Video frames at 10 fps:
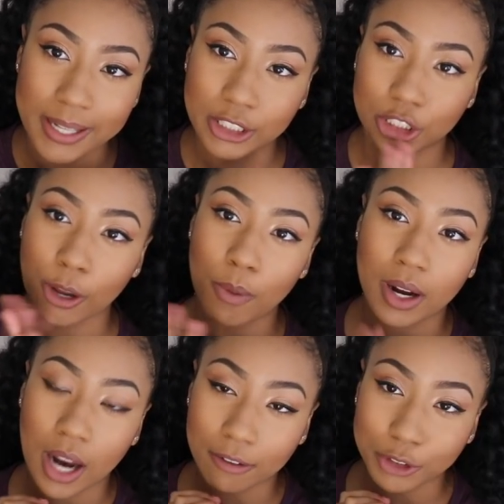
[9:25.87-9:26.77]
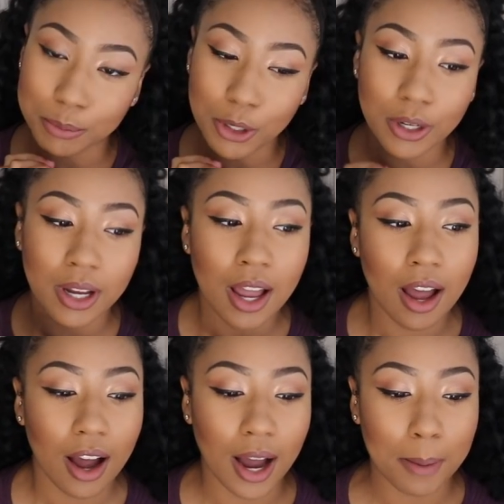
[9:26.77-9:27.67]
It's so comfortable.
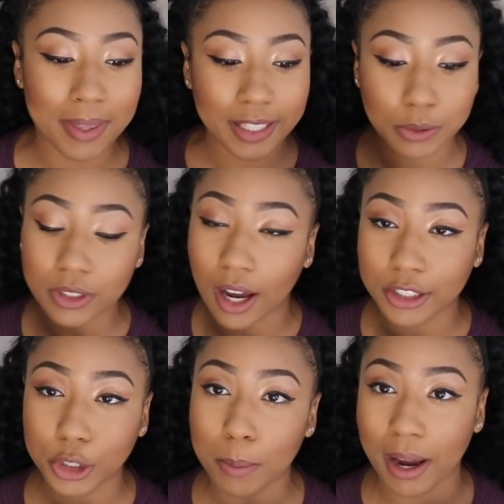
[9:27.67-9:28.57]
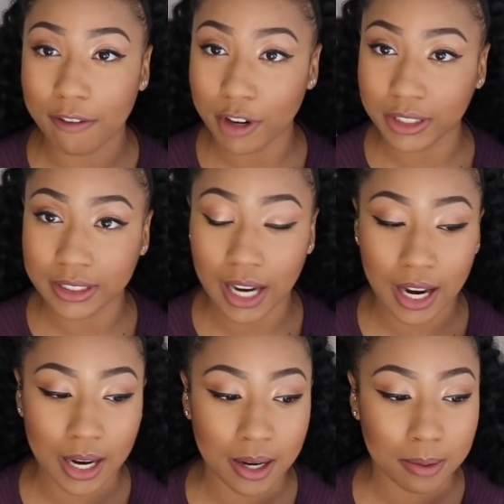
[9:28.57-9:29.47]
And this was also my first
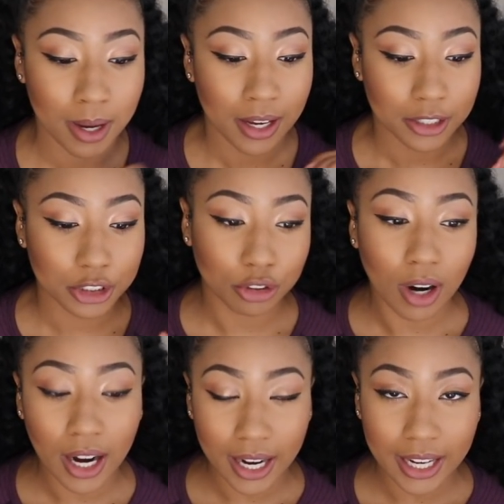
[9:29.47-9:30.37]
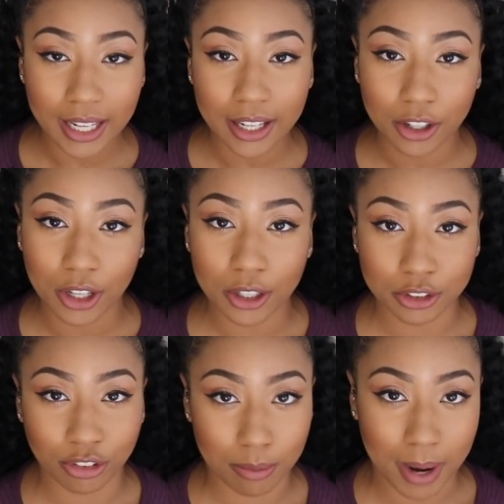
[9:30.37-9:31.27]
time trying clothes
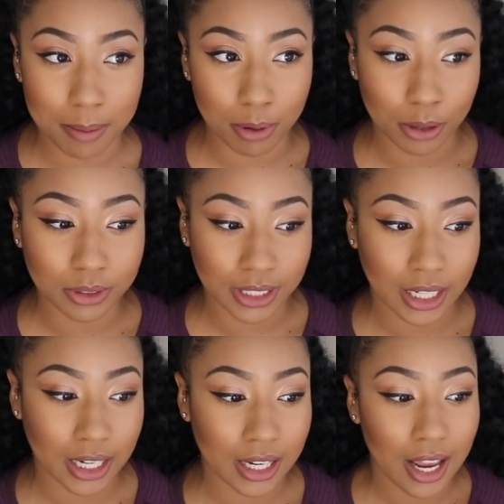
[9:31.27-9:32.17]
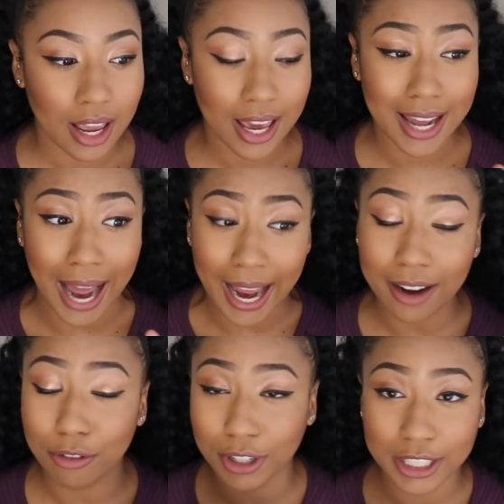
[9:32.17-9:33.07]
from MyProtein, and I
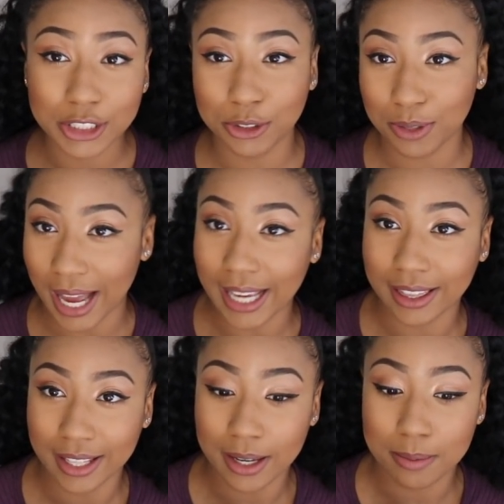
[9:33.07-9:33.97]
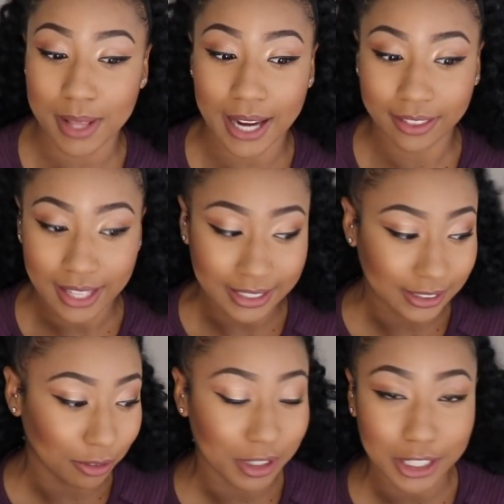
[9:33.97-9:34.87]
really do like them. Like, that's
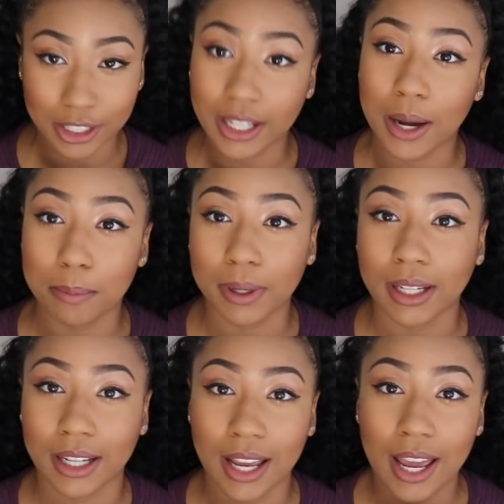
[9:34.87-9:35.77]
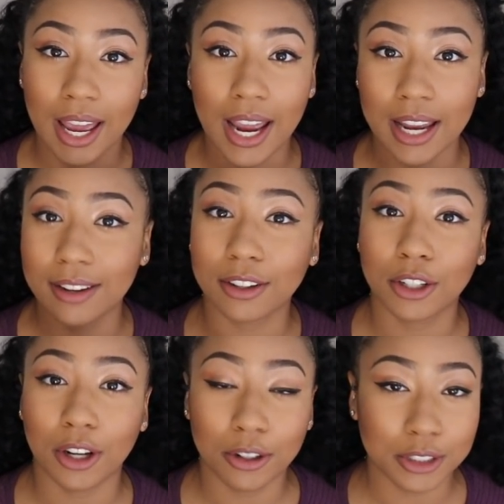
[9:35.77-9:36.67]
a really good company, and the
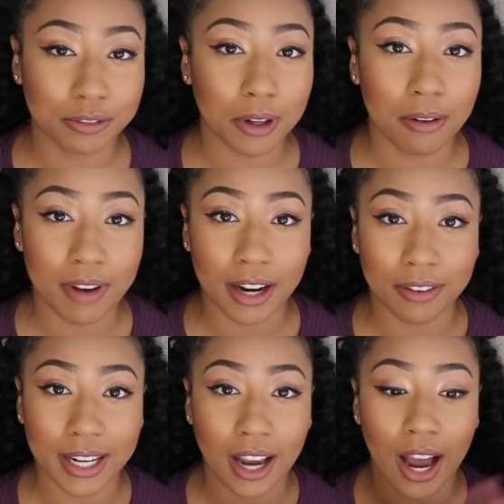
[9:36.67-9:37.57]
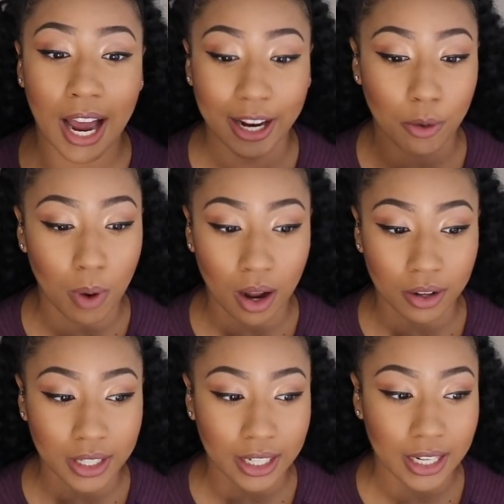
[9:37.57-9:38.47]
clothes feel very high
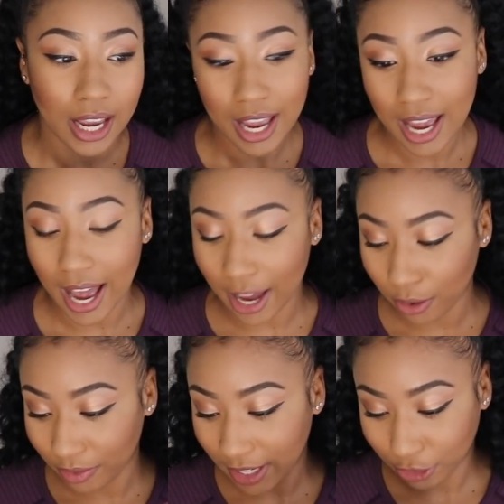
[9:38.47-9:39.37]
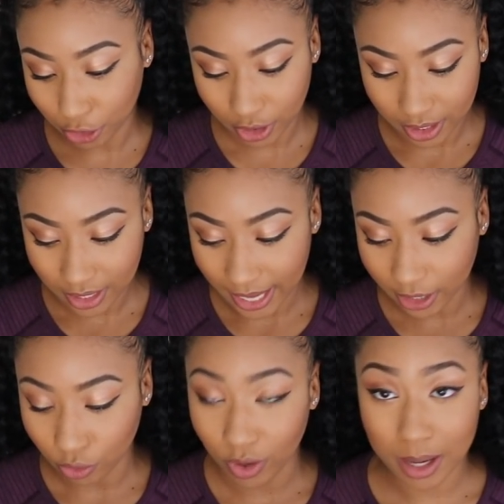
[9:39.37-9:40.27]
quality. I don't think they're gonna
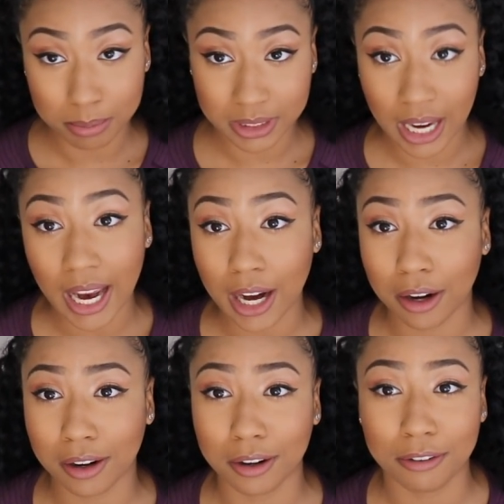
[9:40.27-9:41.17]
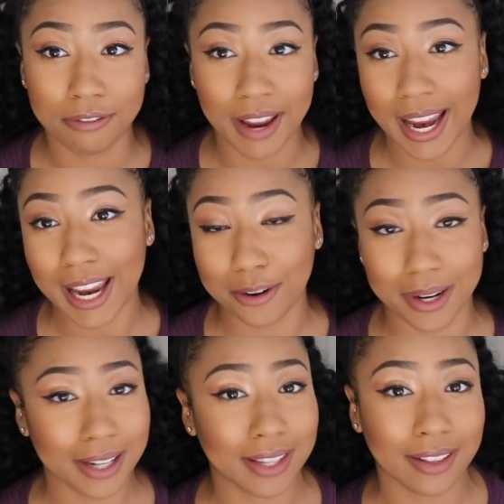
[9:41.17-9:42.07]
like rip, tear, fade, or
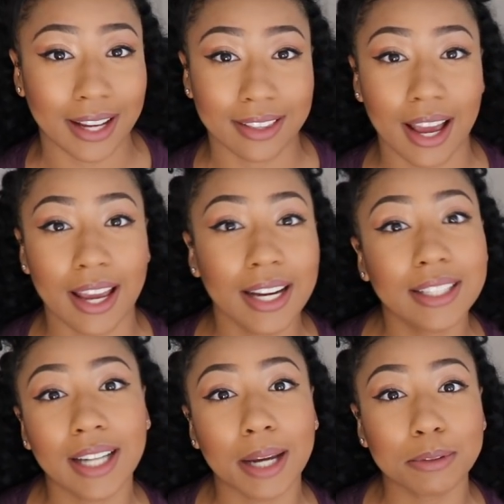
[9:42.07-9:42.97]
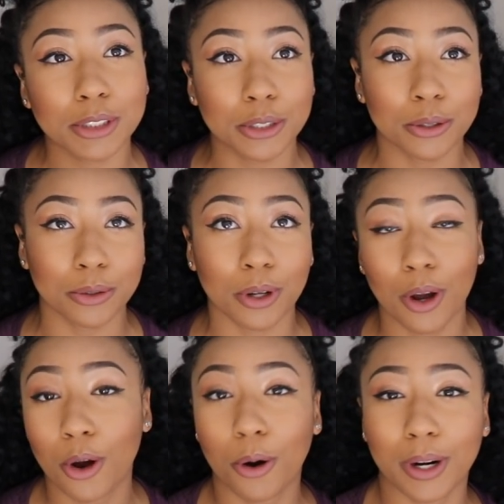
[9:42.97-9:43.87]
anything like that anytime soon,
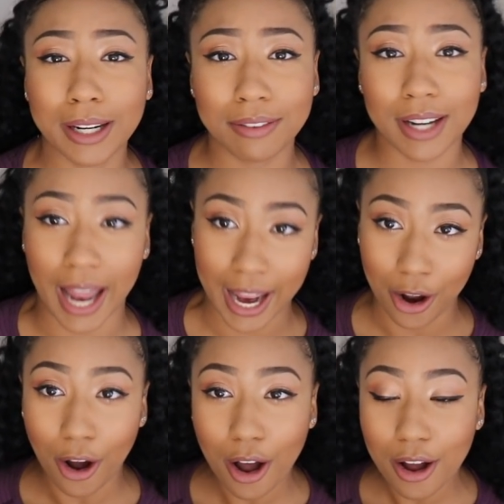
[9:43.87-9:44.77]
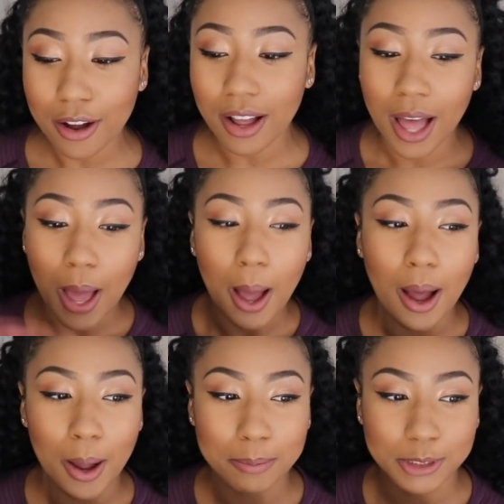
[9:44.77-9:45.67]
or even at all.
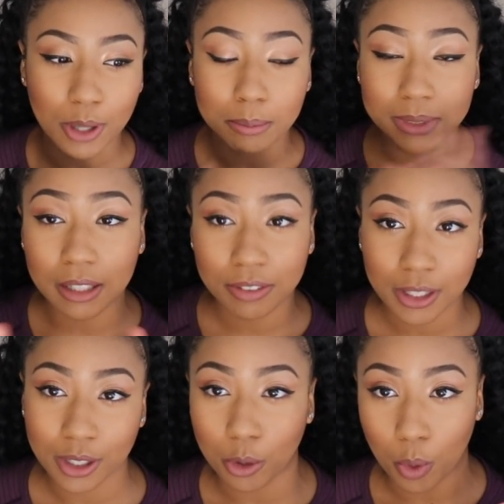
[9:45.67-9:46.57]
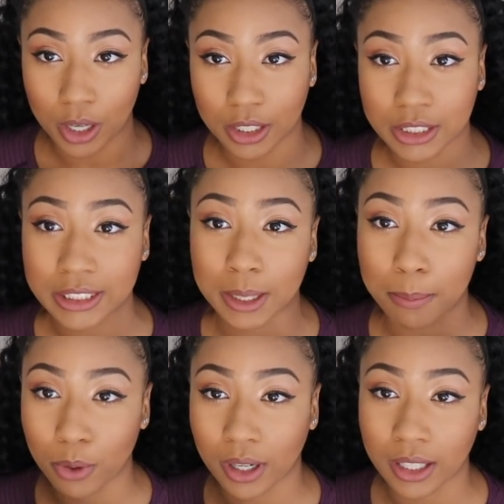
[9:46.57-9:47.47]
So I'm definitely gonna order some
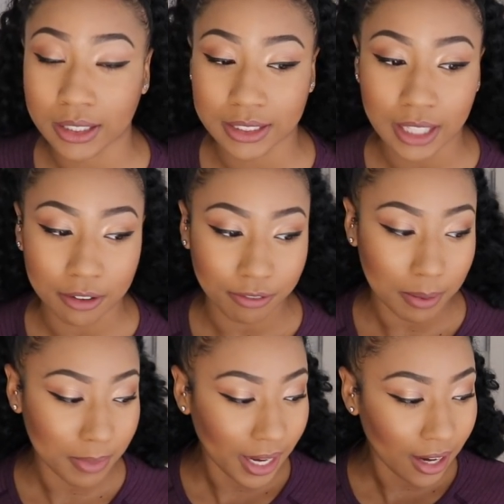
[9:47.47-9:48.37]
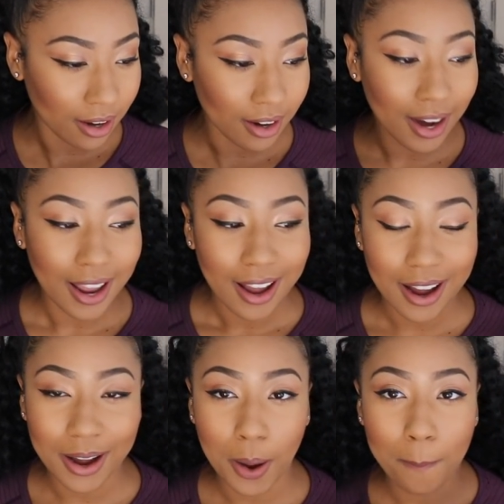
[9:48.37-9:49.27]
more stuff from there.
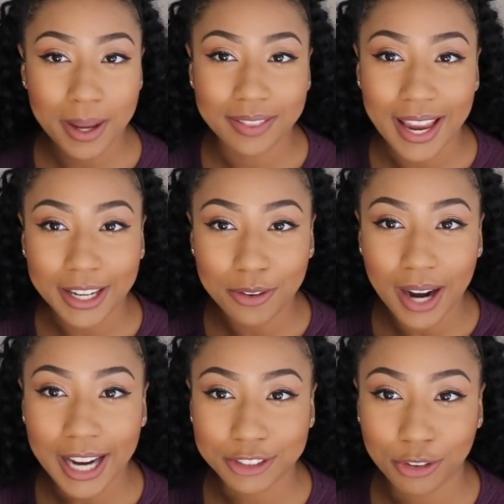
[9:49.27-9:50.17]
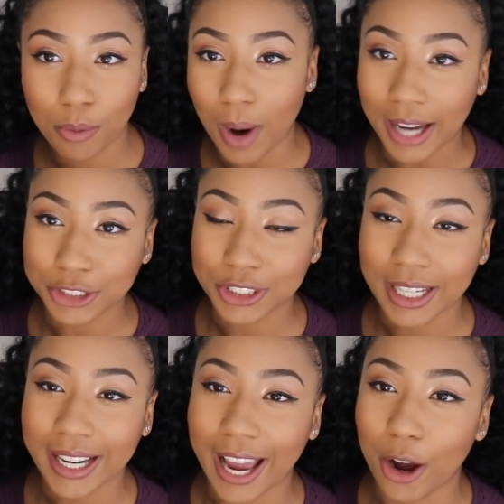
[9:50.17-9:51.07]
But thank you guys for
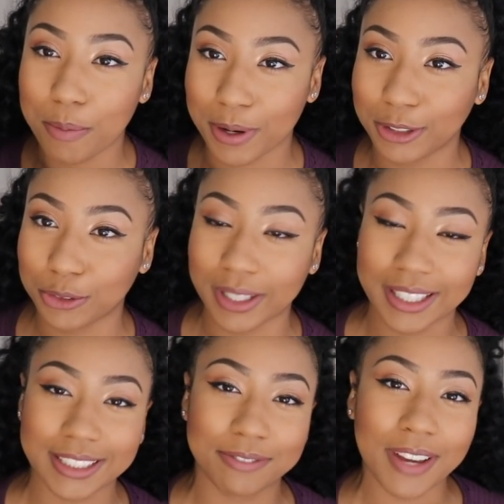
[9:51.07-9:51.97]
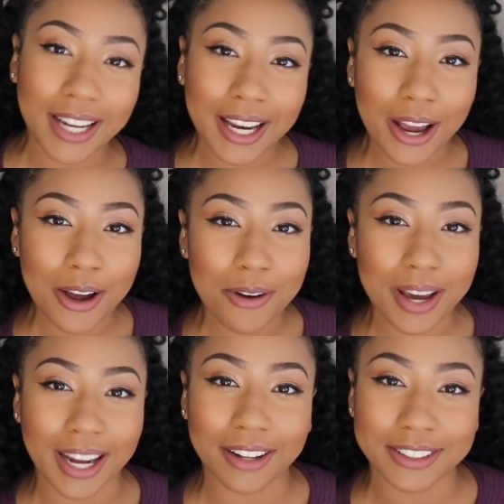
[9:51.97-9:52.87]
watching. I hope you enjoyed this video,
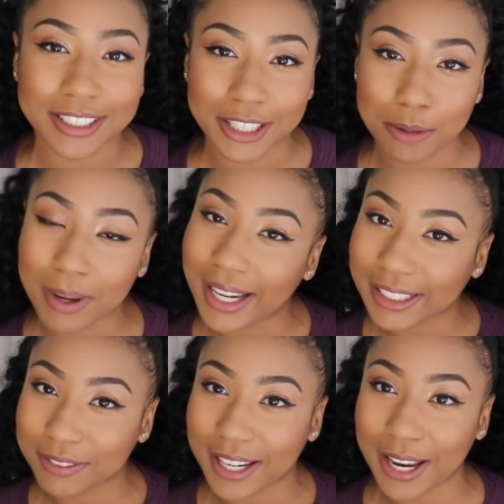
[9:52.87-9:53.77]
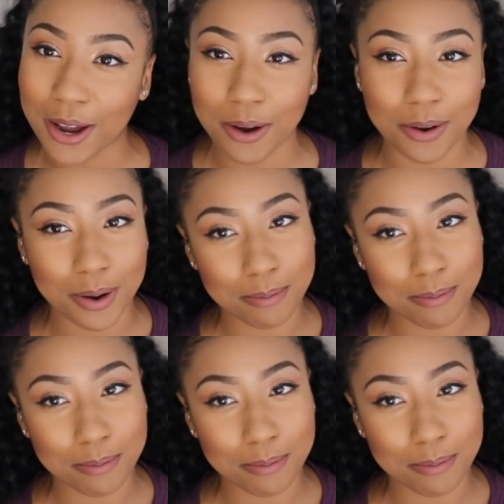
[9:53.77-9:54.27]
and I'll see you in my next video.